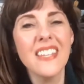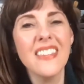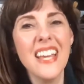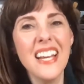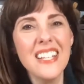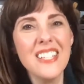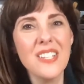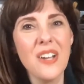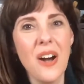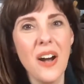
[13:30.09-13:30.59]

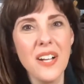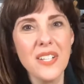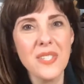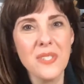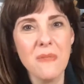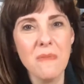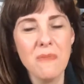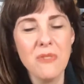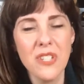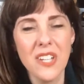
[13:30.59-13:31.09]
That's
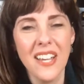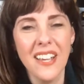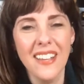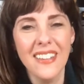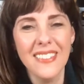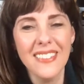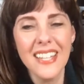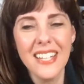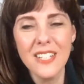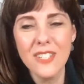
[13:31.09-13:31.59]
awesome,
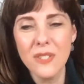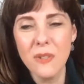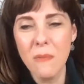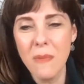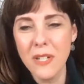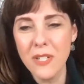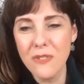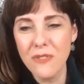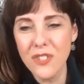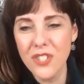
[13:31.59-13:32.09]
Jan. Thanks so
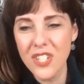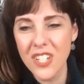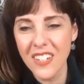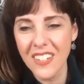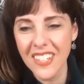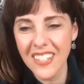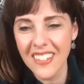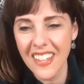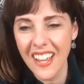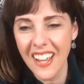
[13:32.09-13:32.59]
much for
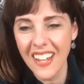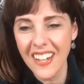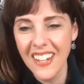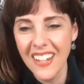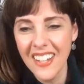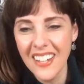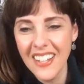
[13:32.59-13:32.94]
sharing that.